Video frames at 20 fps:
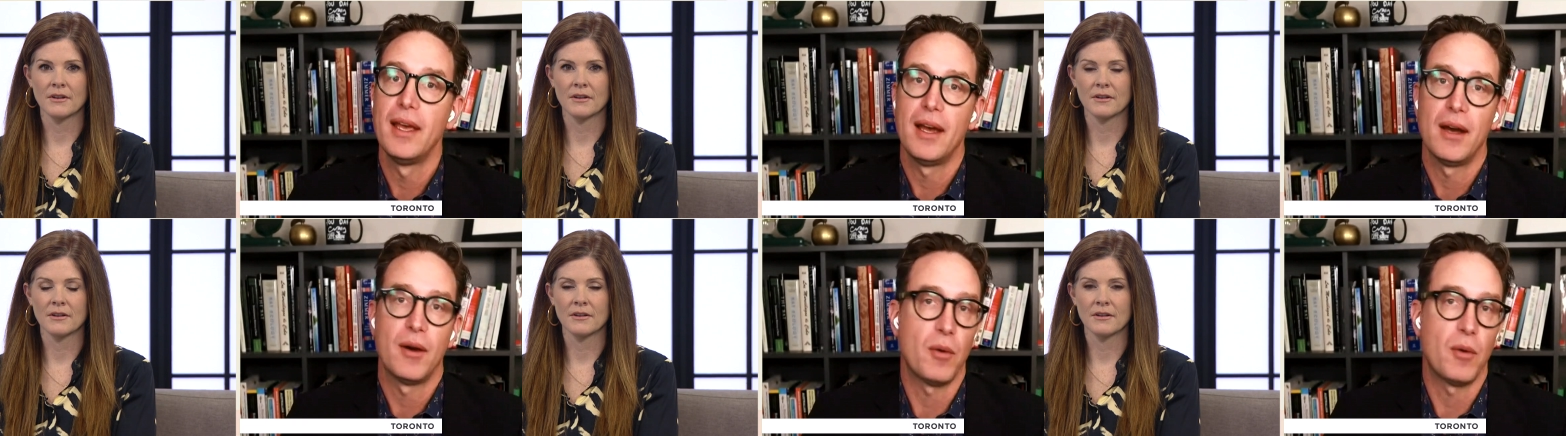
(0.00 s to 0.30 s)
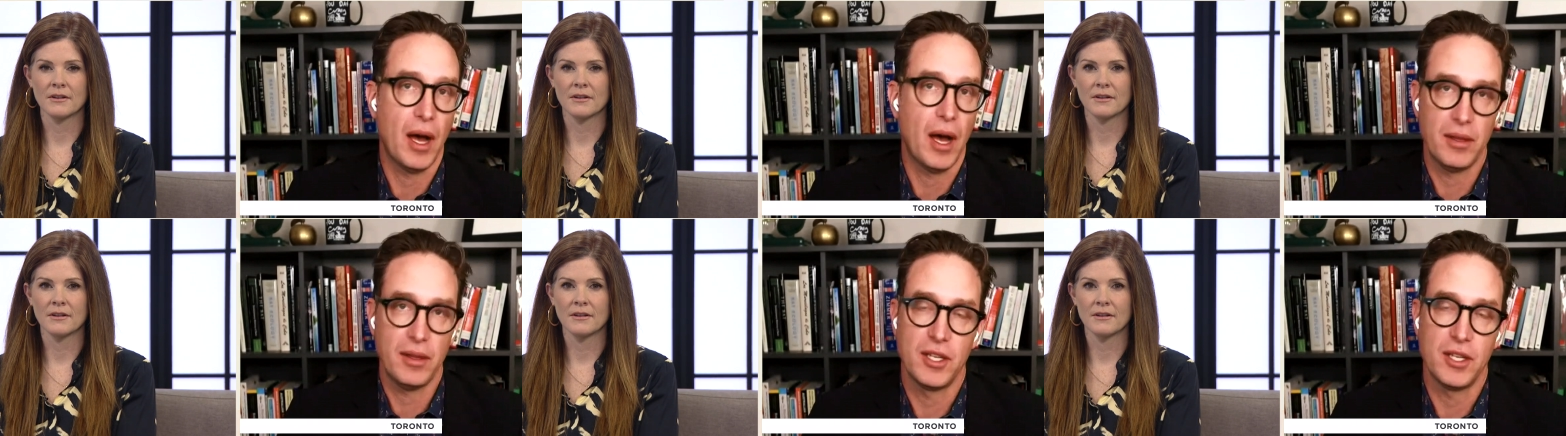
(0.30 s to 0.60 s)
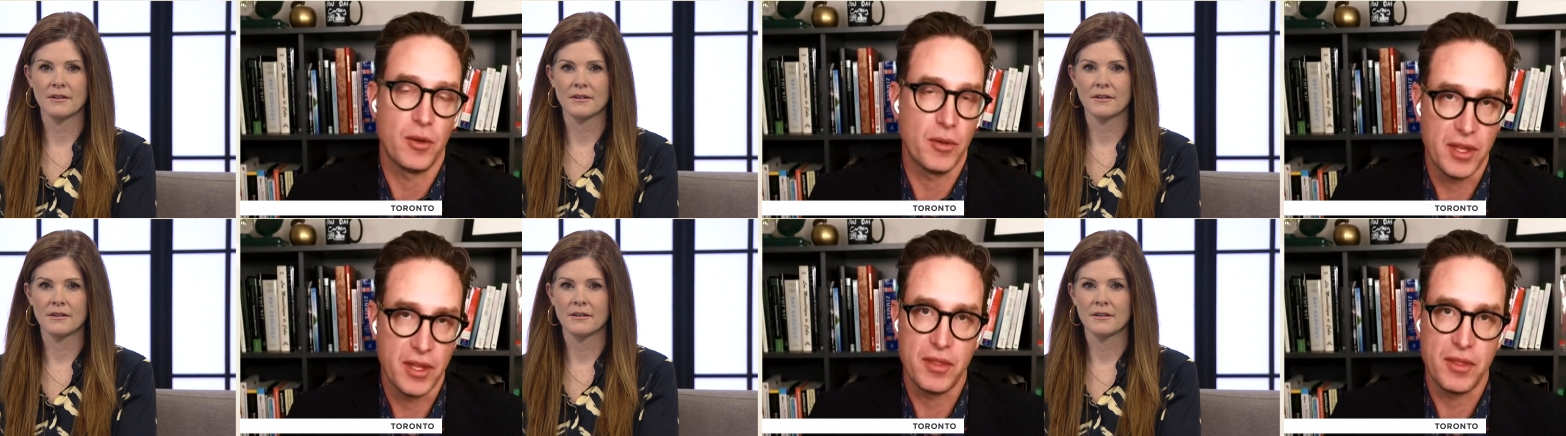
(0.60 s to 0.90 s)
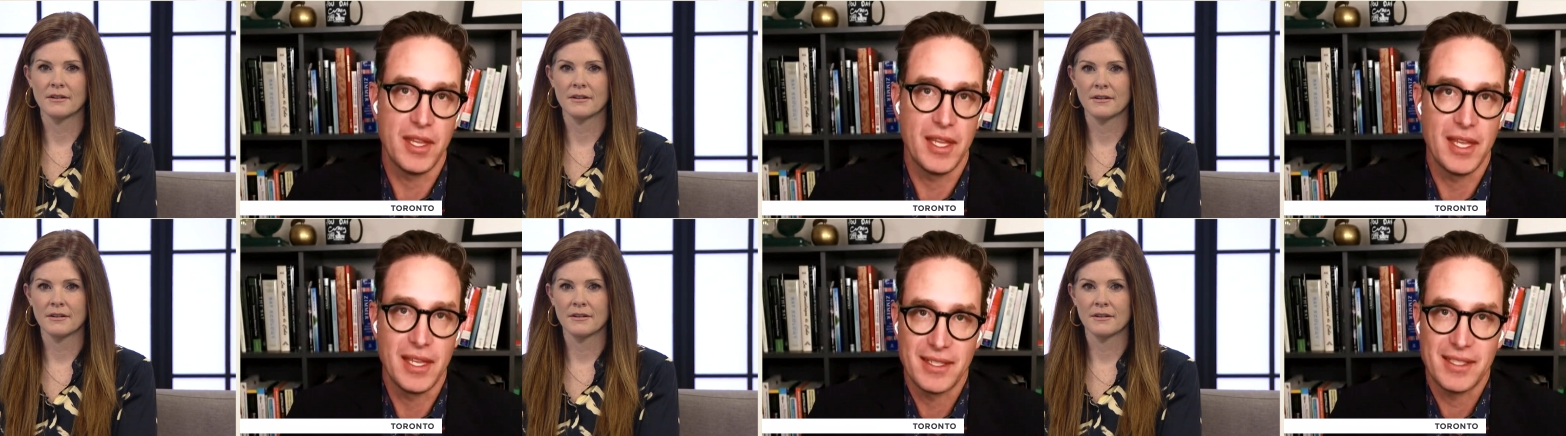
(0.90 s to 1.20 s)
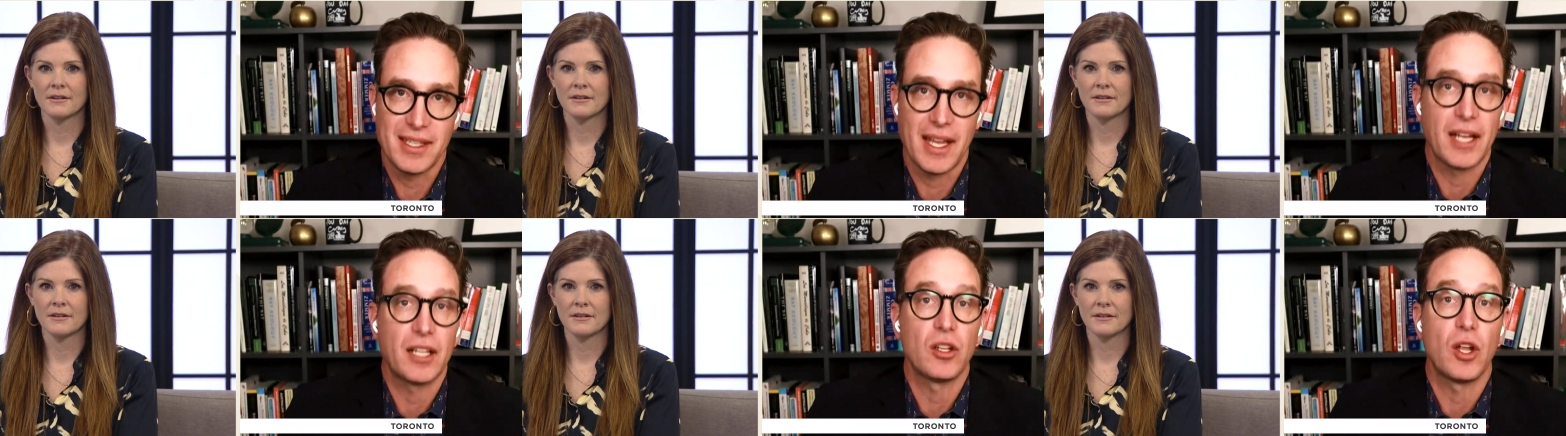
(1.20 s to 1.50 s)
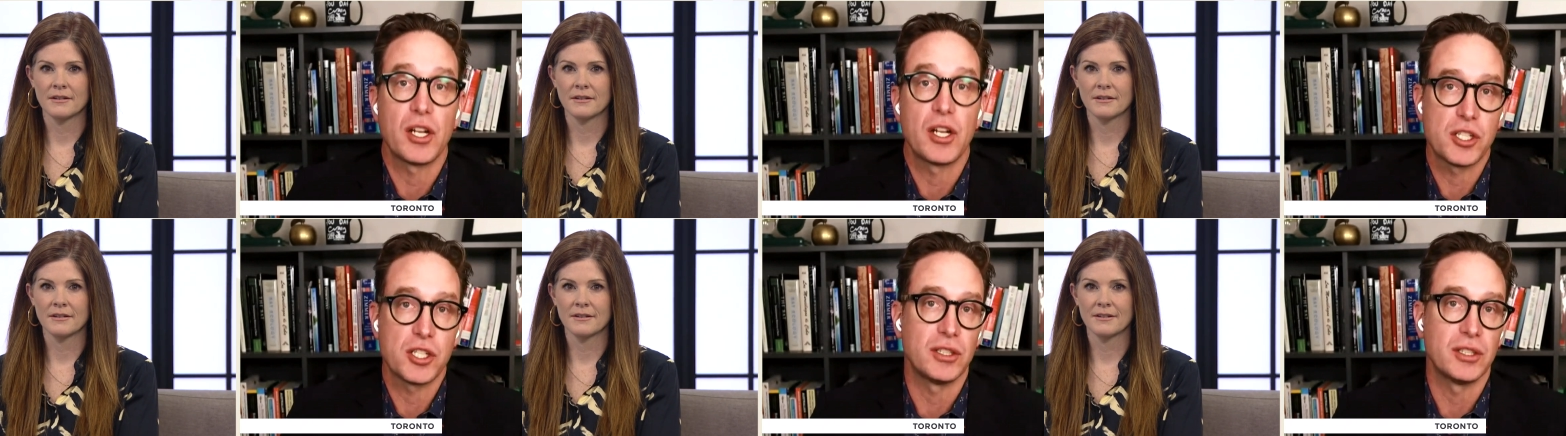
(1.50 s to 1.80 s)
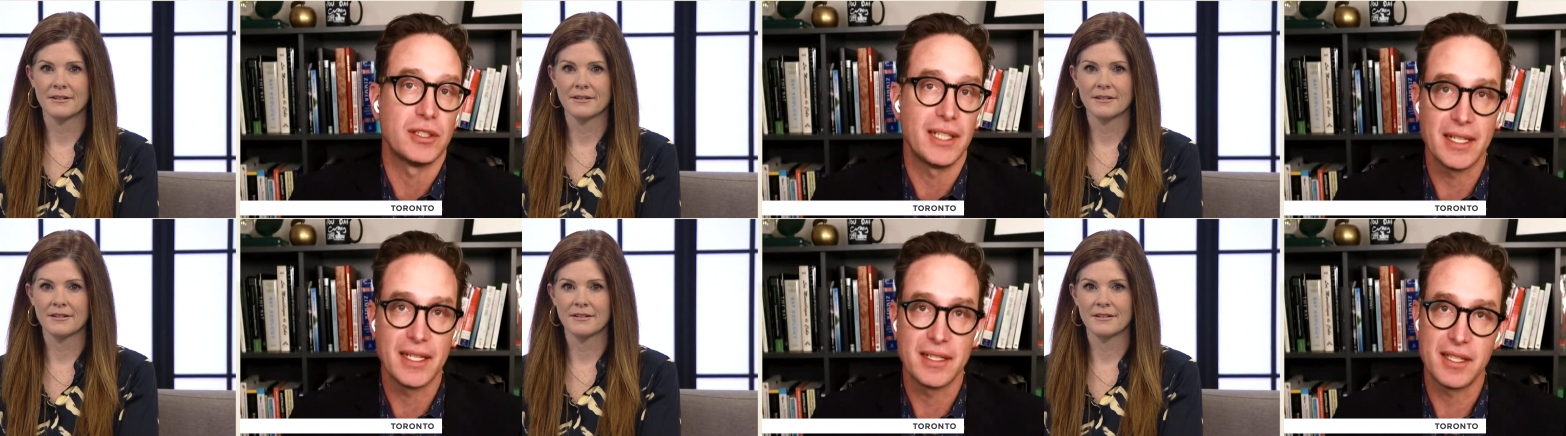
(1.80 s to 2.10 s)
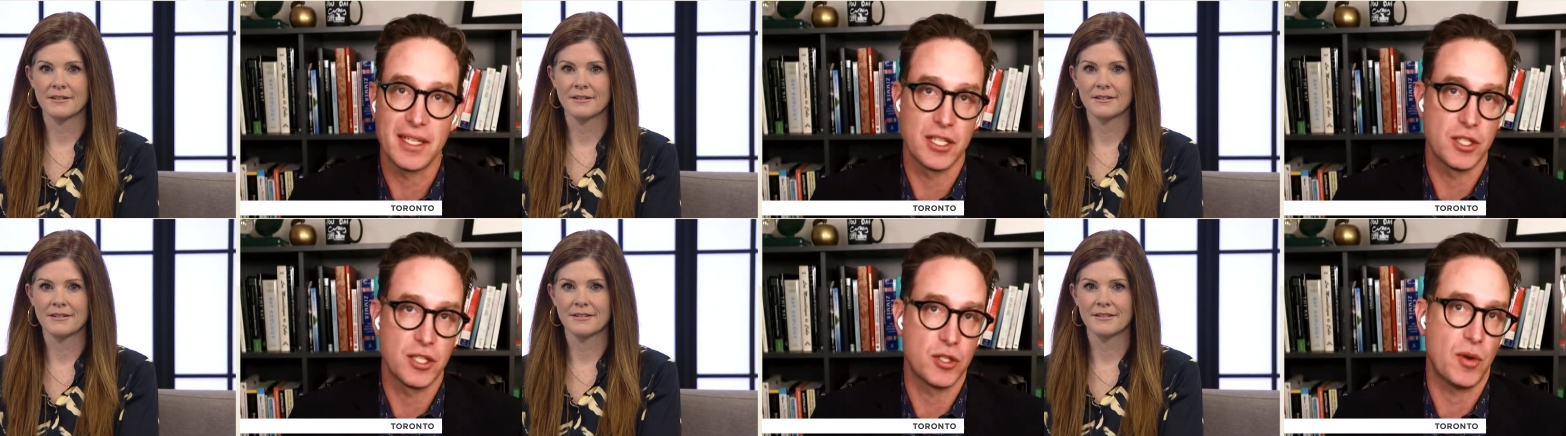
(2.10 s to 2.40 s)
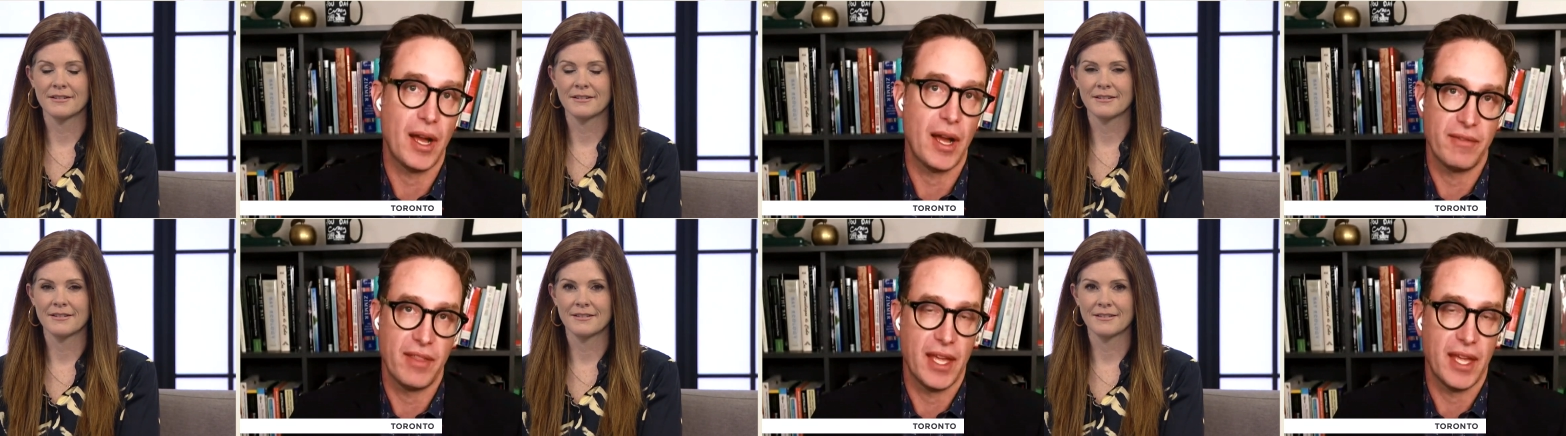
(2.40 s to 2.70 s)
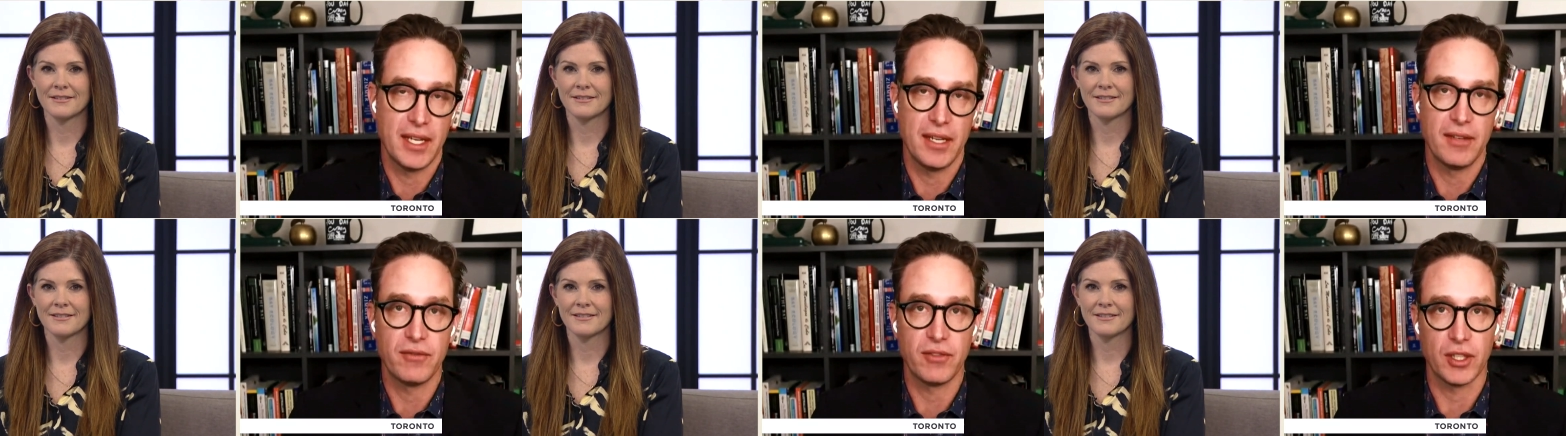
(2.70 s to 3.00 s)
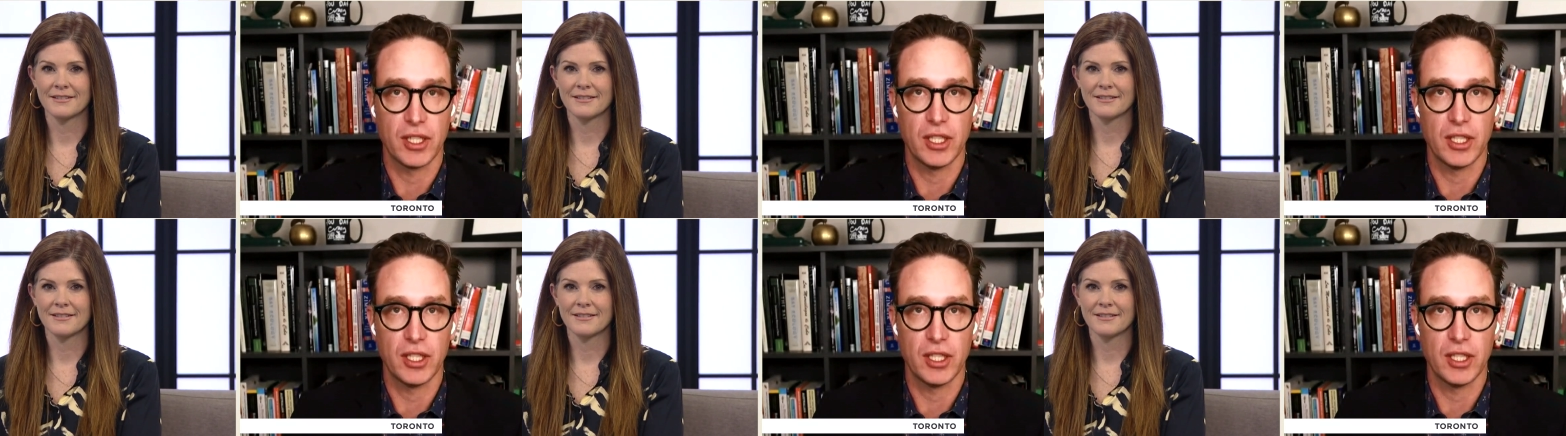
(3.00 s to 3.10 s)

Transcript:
Speaker 1: uh, you know the, the, psychological needs that drive that need for